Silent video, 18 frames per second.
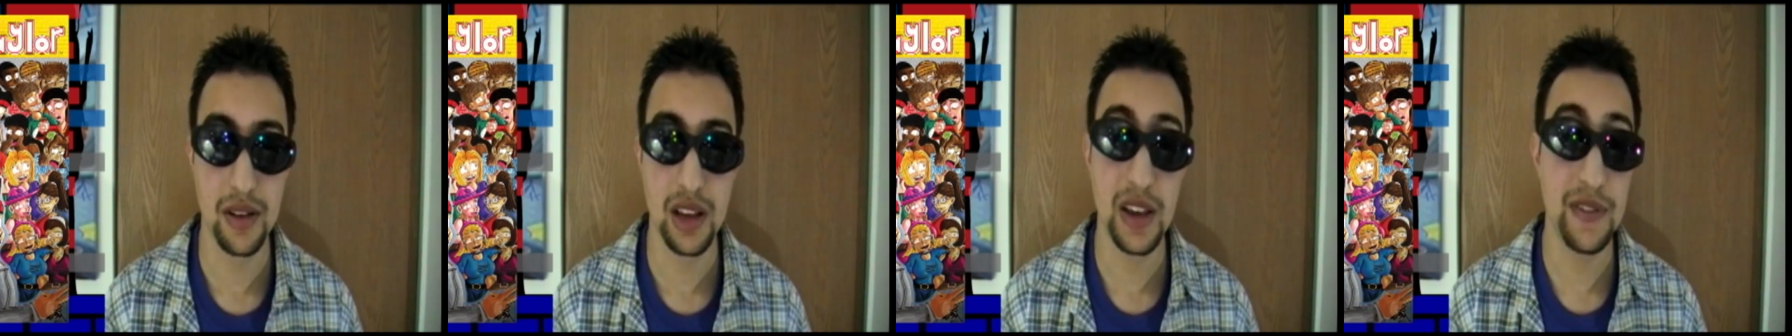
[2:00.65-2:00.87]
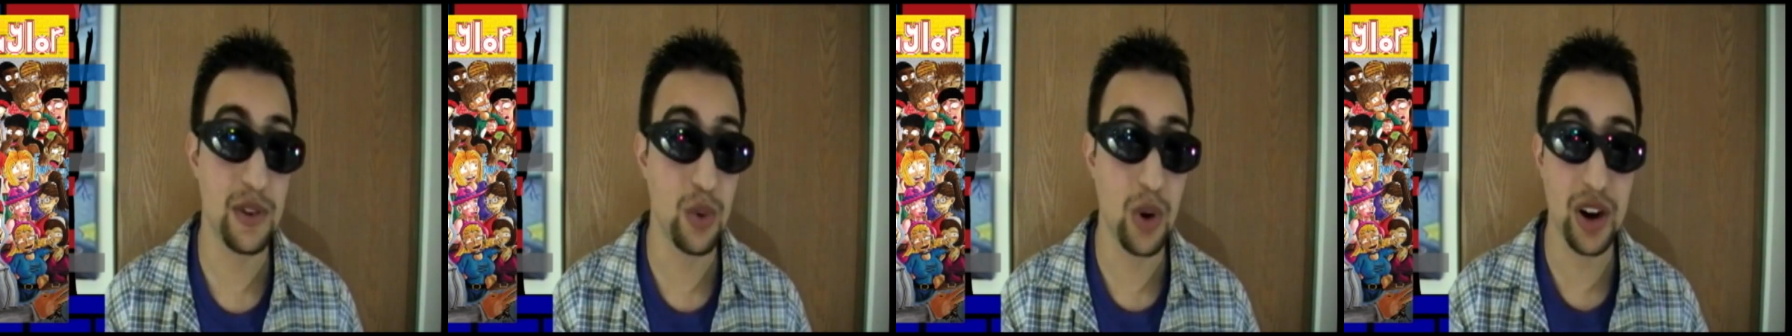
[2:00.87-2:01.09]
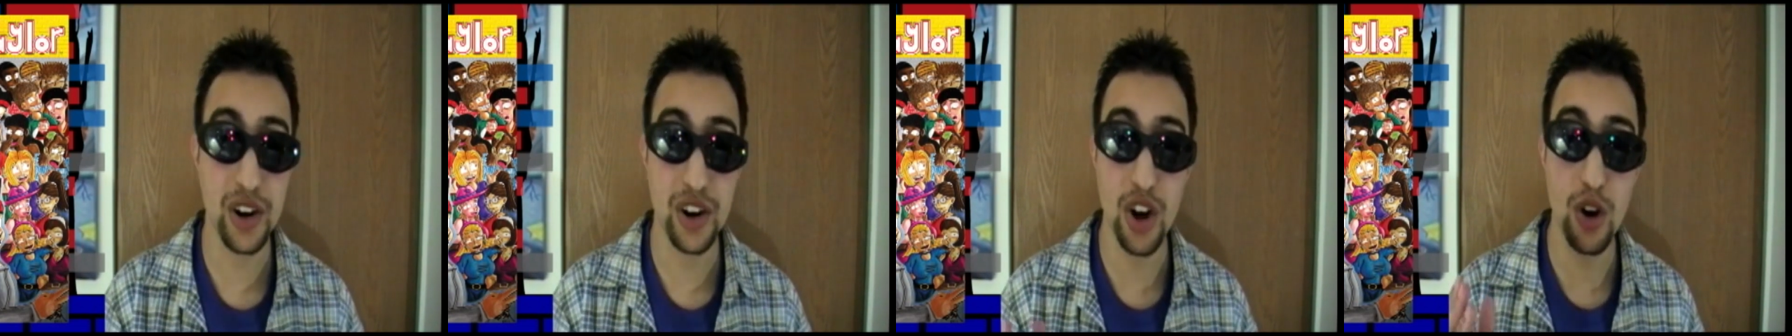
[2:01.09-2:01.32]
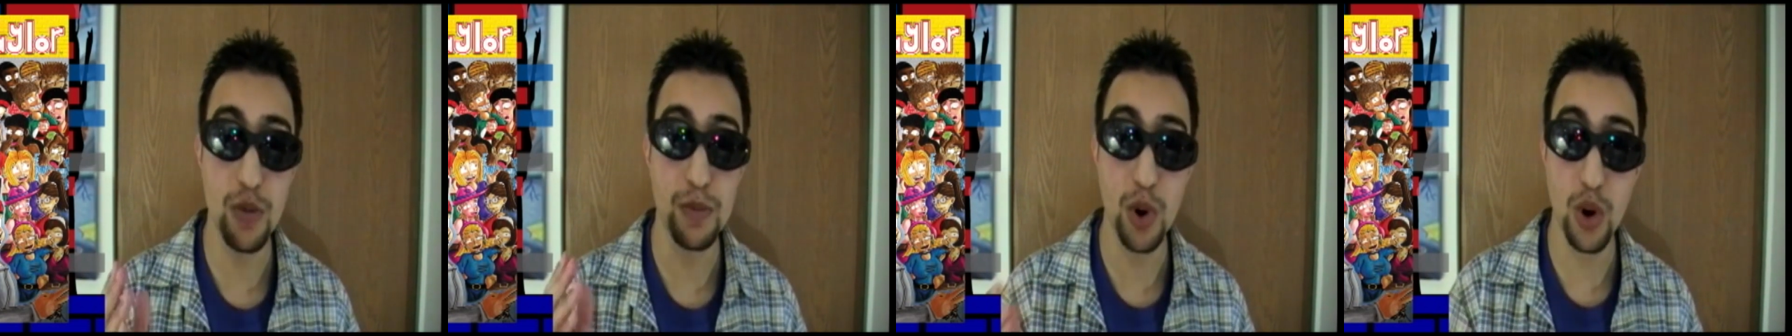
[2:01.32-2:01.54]
If you want to
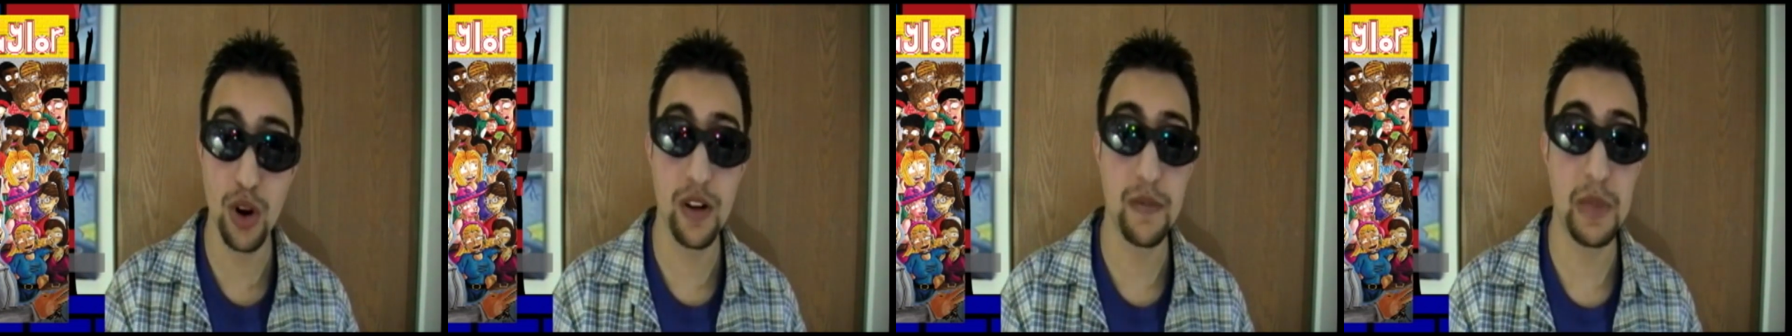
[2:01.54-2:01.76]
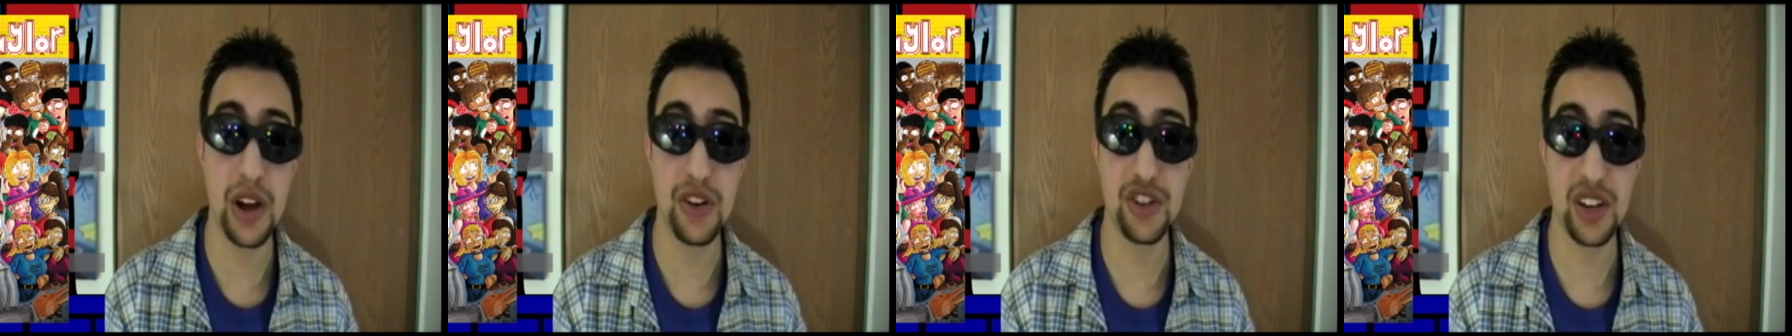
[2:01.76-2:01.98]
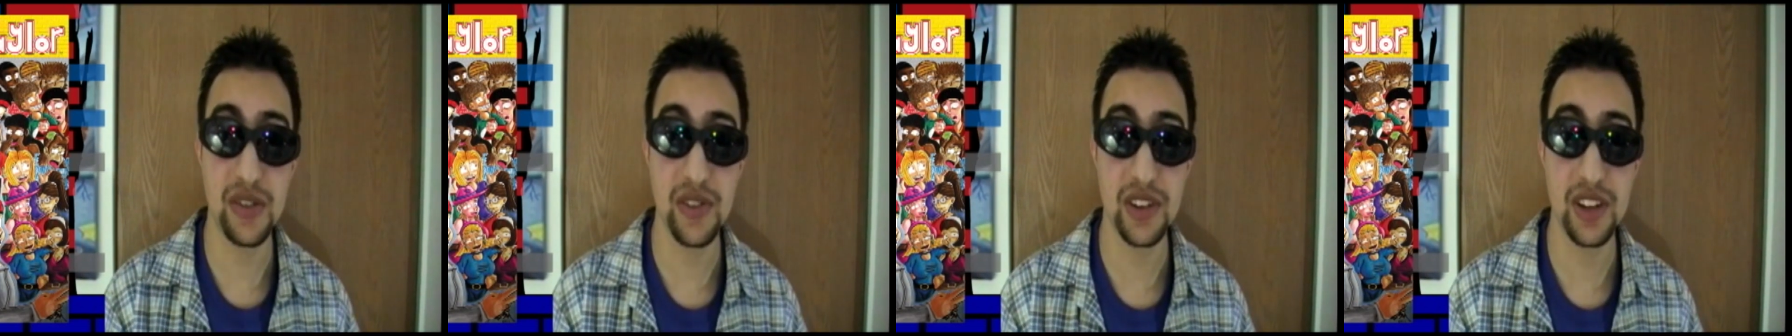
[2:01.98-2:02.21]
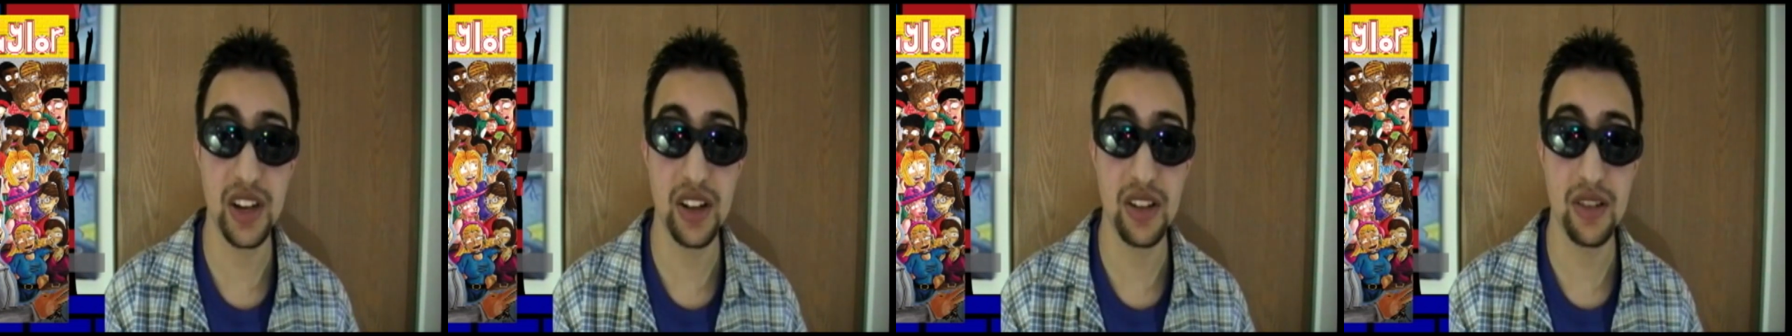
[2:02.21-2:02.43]
know more about Jeff
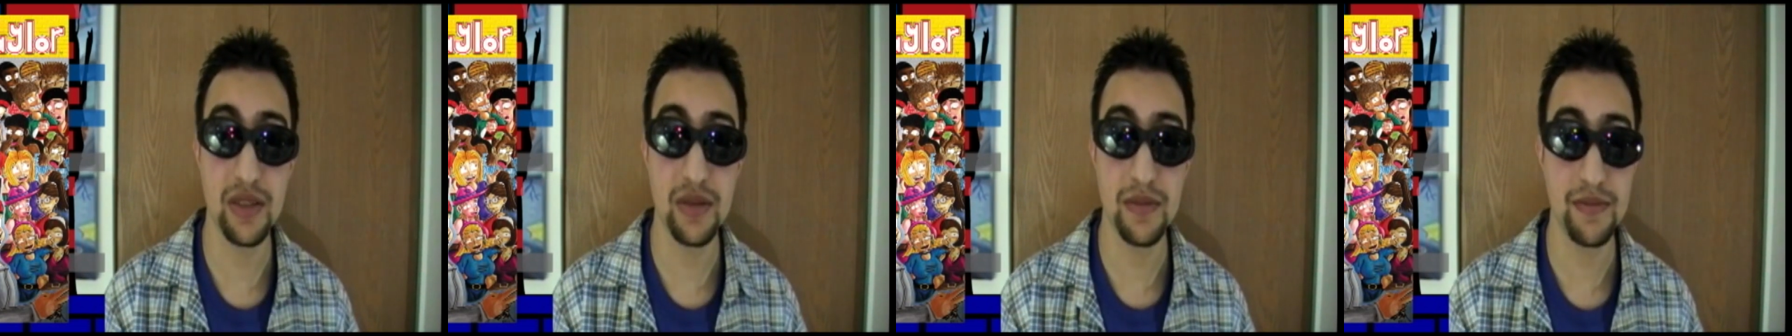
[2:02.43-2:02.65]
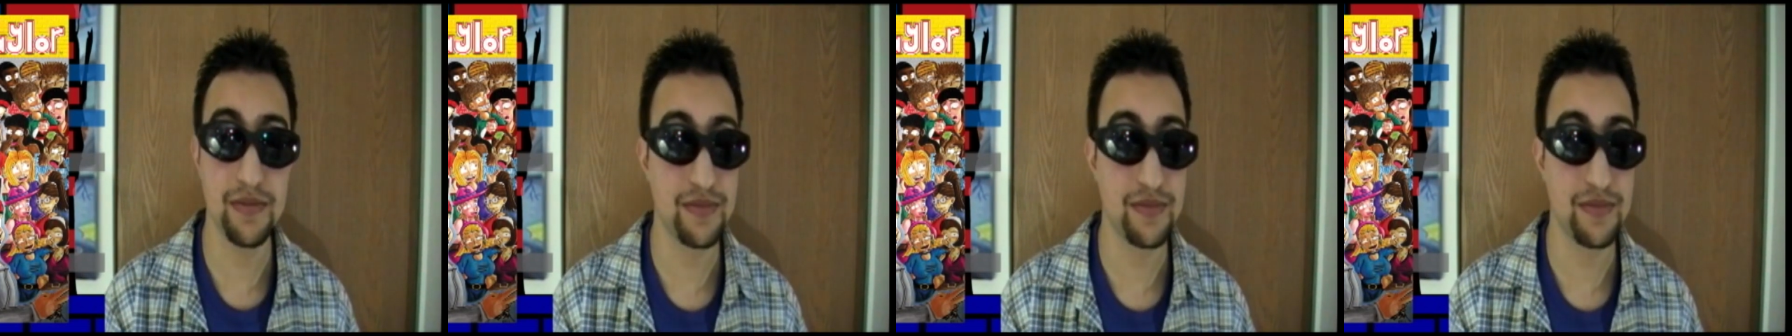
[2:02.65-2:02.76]
and Taylor,